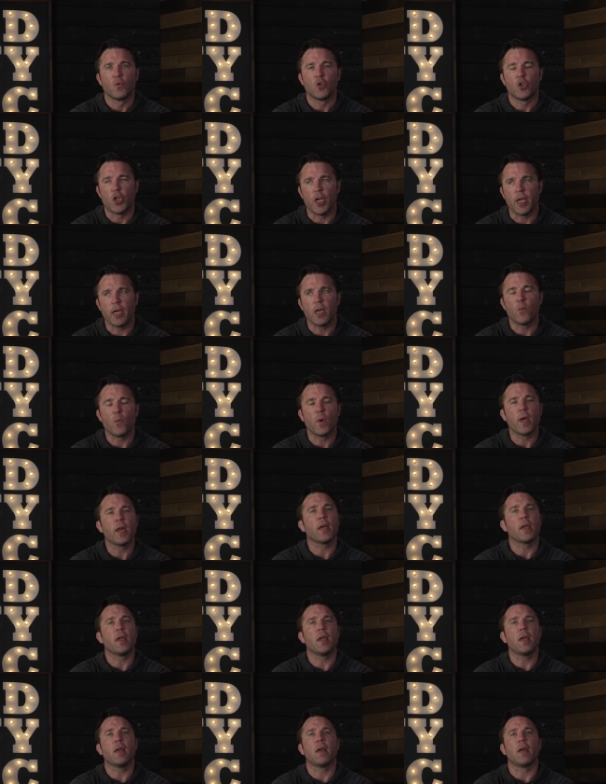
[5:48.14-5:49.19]
she can win
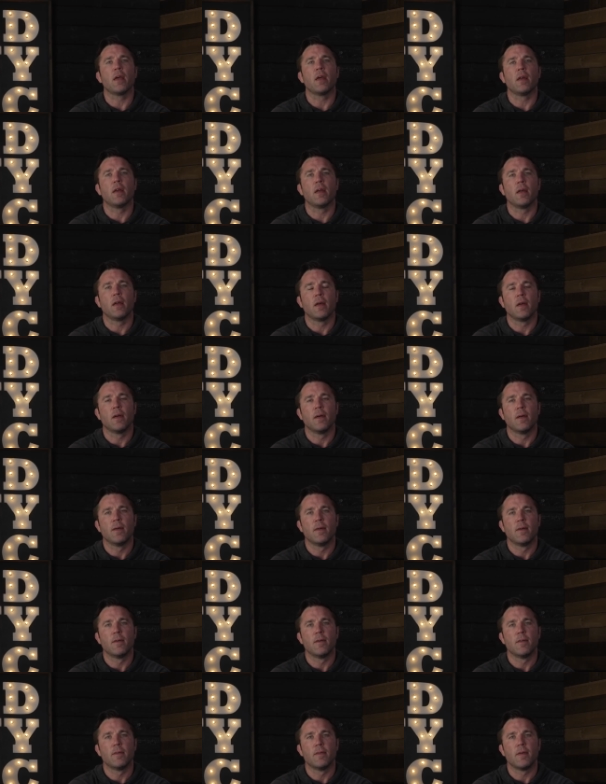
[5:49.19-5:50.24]
again.
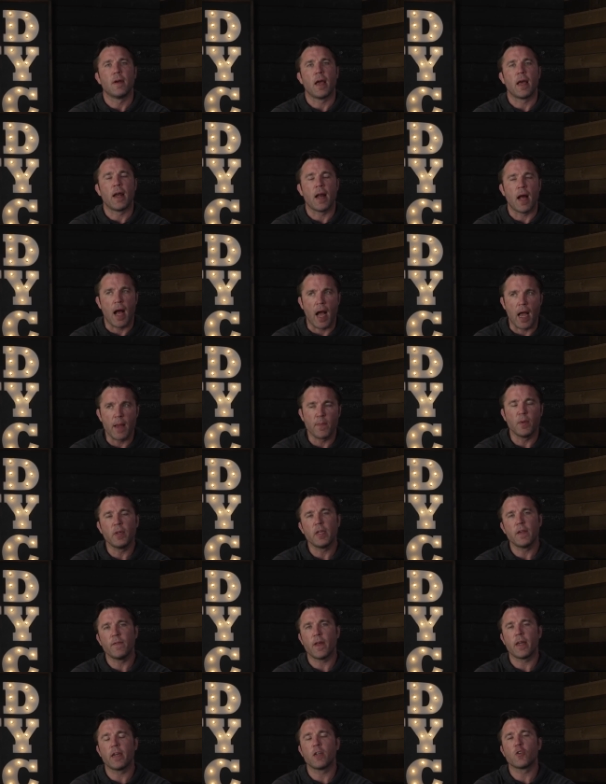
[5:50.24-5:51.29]
And I
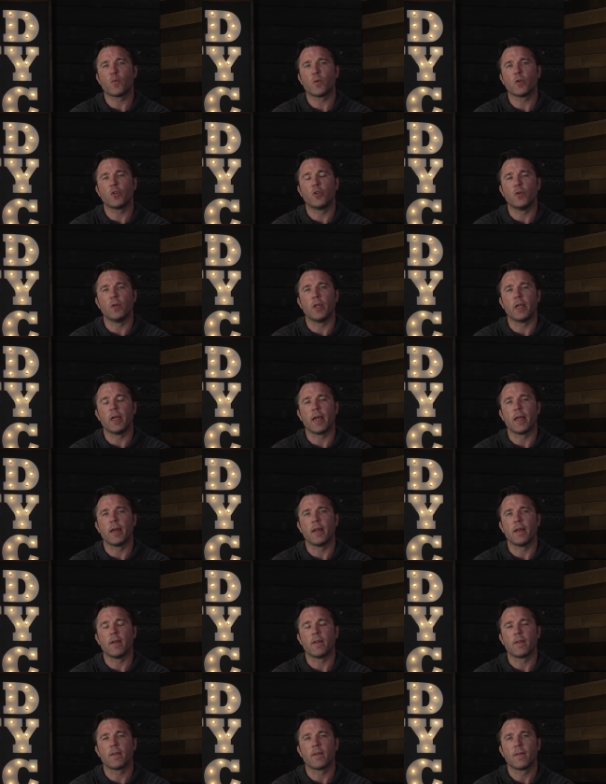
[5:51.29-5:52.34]
believe that is where Juliana
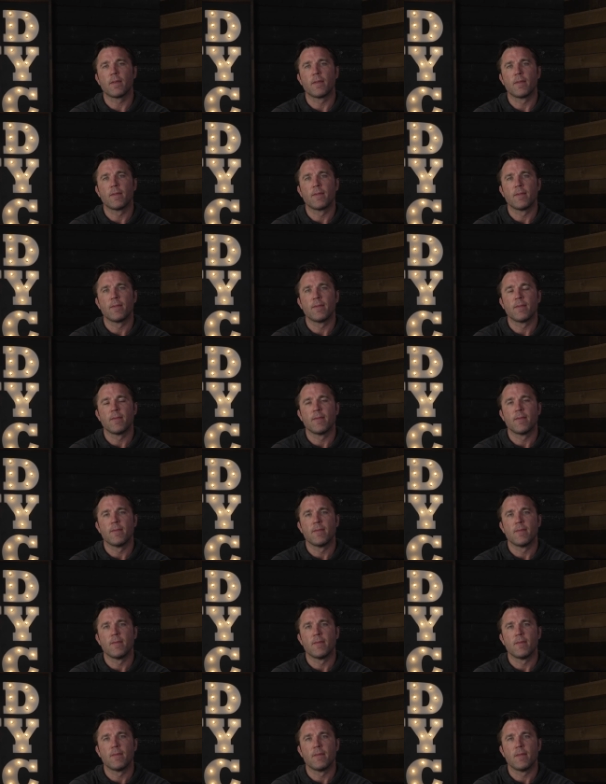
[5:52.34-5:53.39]
is.
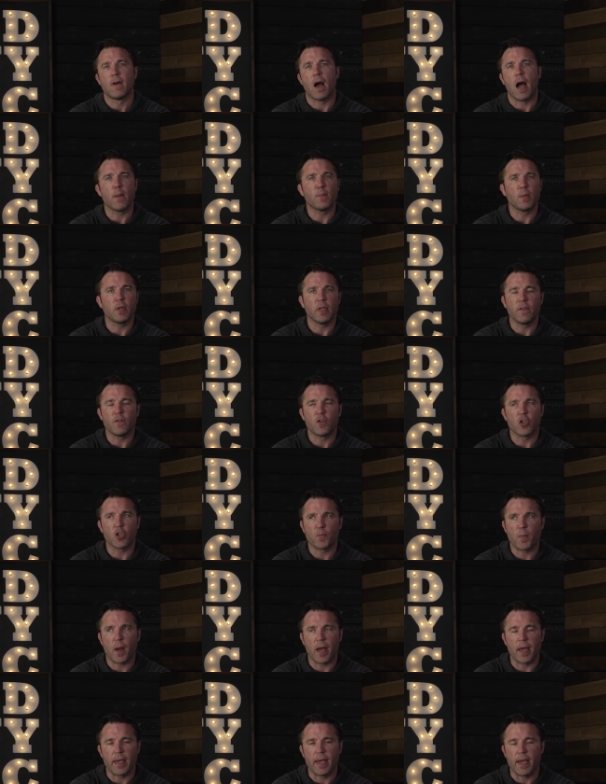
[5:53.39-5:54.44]
I believe just
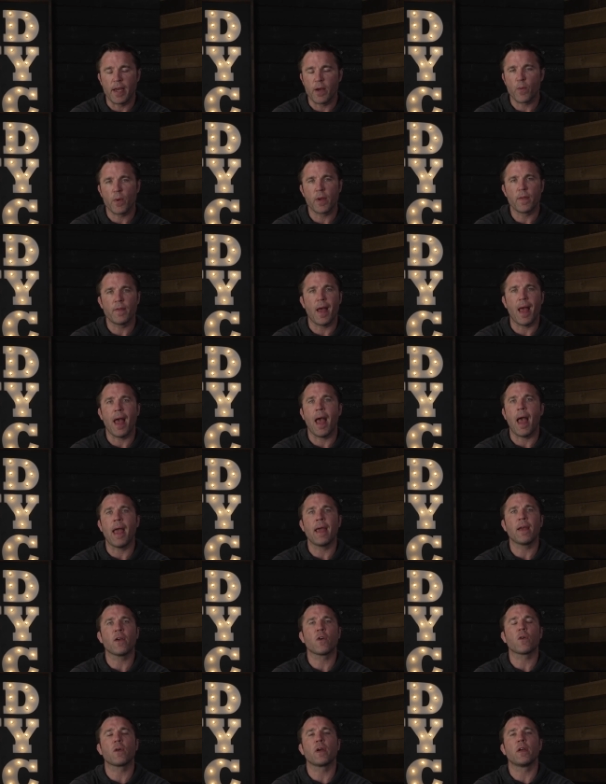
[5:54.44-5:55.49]
by hearing the
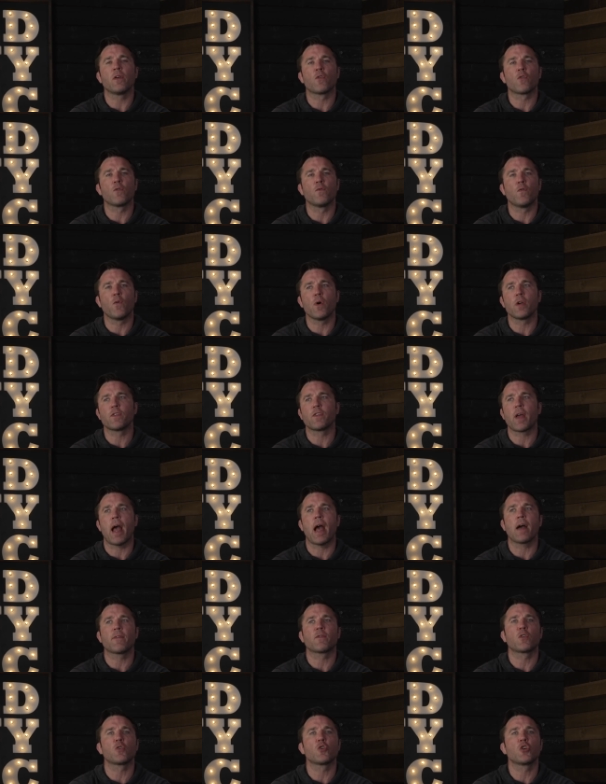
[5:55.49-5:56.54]
anger in her voice
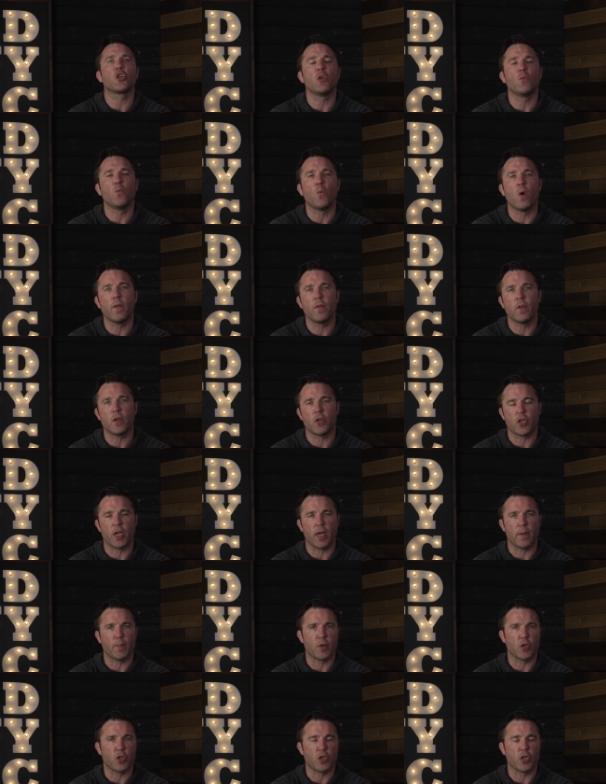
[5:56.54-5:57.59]
after she won the
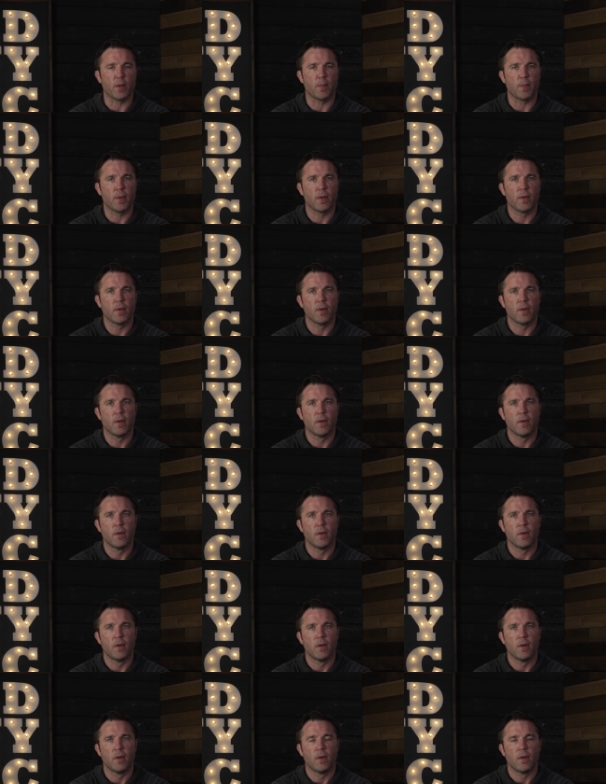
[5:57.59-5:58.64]
championship,
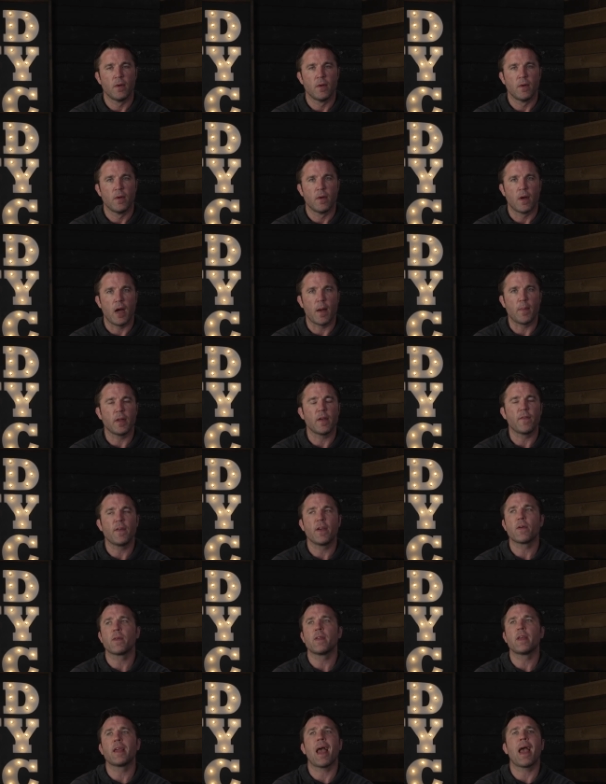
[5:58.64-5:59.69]
I believe
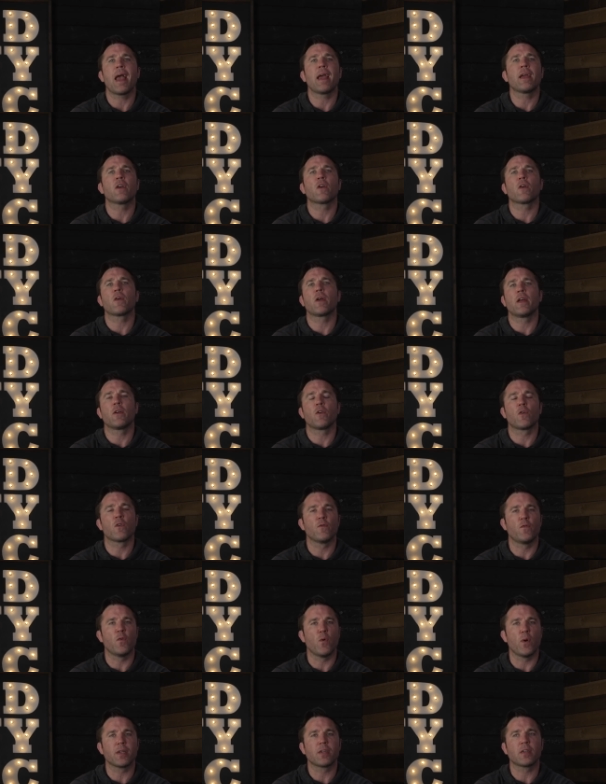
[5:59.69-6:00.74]
hearing the anger in her
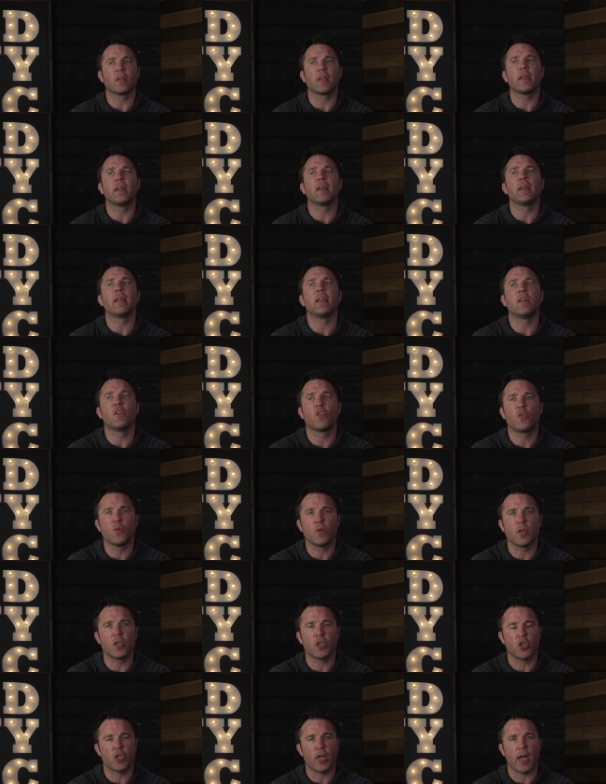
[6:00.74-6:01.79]
voice leading into
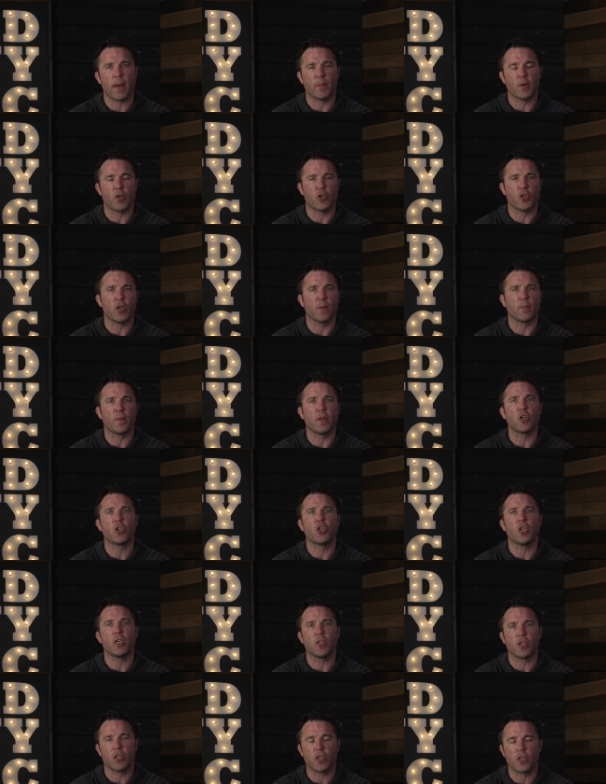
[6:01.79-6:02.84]
this championship, that
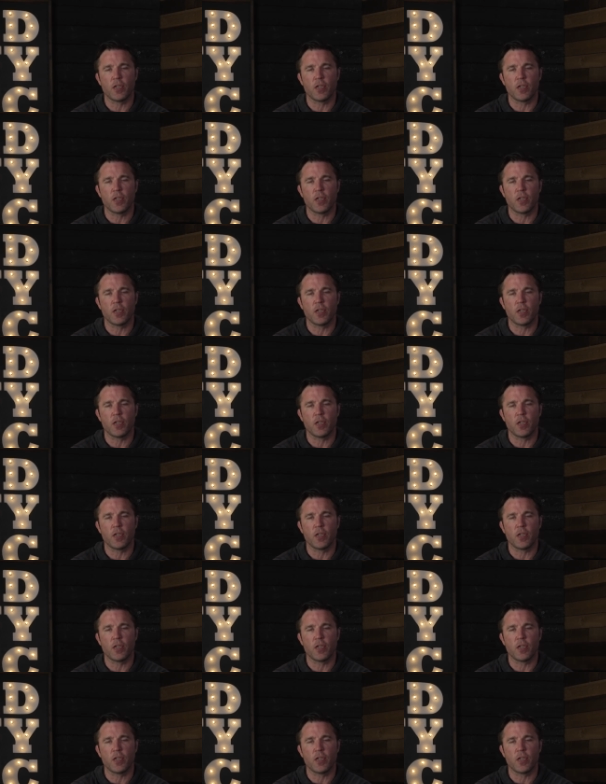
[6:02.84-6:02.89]
she is